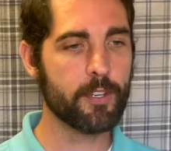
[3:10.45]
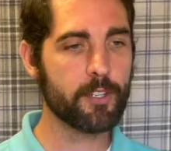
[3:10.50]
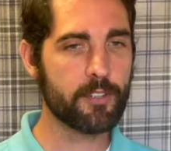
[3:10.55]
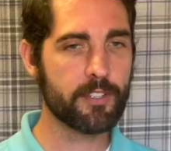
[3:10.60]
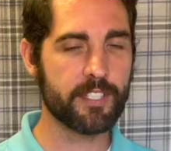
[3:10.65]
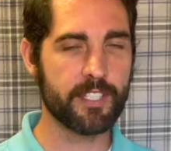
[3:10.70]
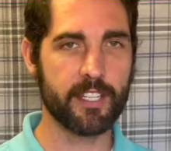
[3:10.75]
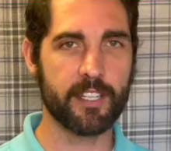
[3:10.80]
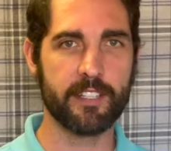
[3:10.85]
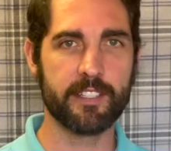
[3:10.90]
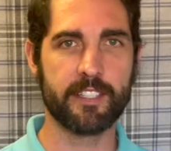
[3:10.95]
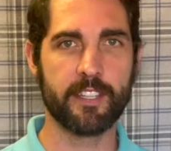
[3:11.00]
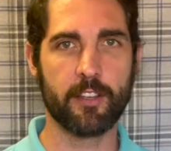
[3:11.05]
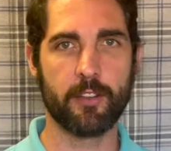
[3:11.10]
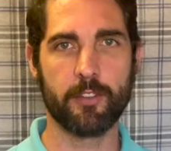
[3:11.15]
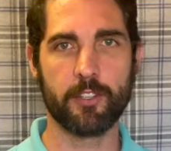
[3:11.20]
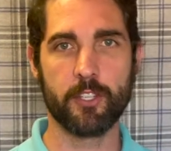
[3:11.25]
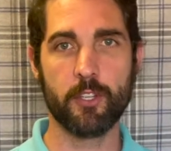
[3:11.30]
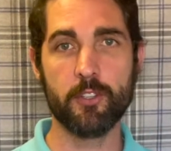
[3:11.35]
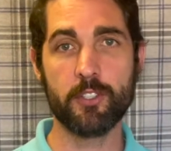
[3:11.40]
interesting is
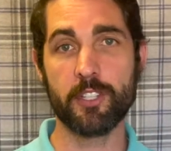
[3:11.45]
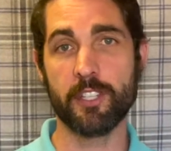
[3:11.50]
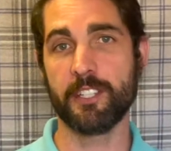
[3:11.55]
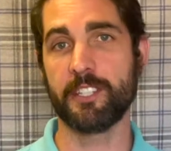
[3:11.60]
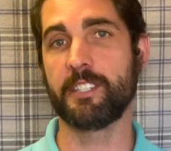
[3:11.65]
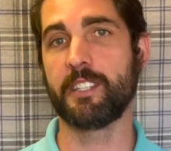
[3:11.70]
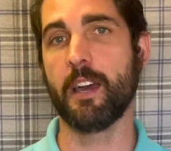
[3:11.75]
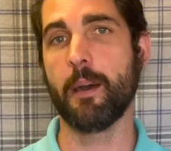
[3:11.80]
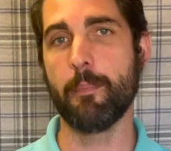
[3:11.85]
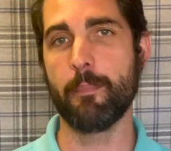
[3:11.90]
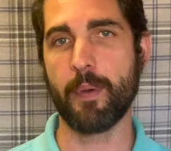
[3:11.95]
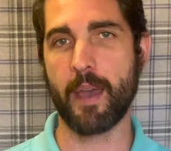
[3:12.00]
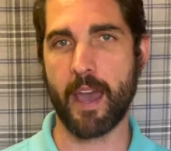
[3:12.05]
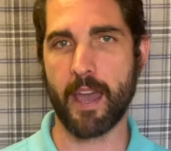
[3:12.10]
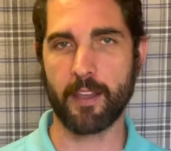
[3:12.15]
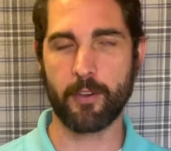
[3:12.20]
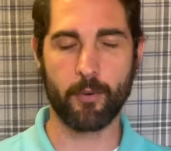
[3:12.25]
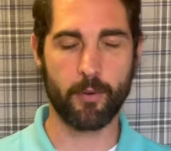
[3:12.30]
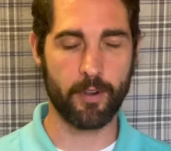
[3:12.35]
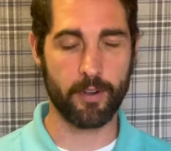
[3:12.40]
they'll usually step
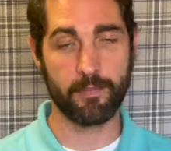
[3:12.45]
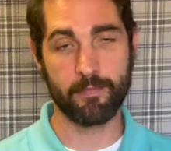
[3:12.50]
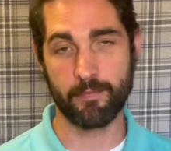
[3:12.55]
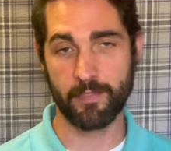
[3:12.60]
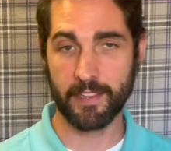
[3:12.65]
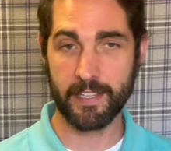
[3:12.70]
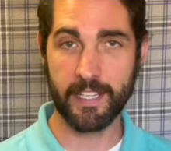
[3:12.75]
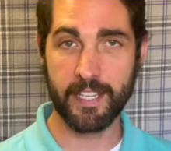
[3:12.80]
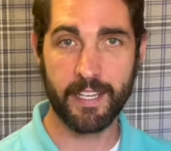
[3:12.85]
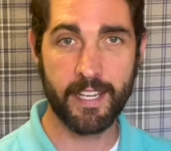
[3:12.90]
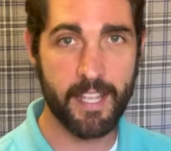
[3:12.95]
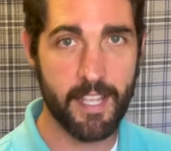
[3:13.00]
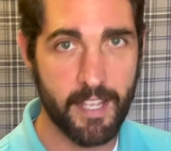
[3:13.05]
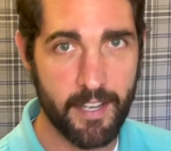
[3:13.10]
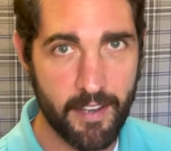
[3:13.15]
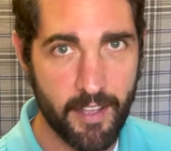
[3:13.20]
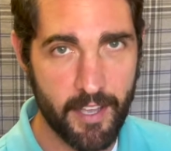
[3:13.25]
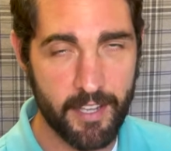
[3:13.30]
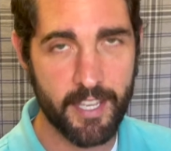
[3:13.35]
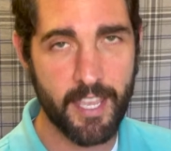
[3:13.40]
back or lean
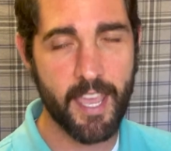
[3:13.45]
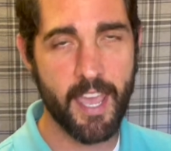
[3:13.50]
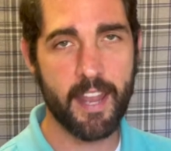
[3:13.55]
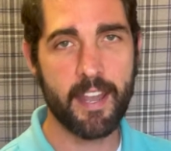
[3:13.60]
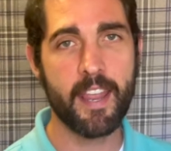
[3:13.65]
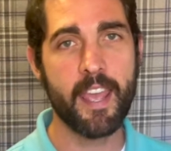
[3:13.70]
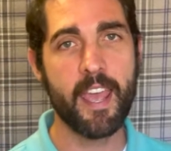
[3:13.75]
in again,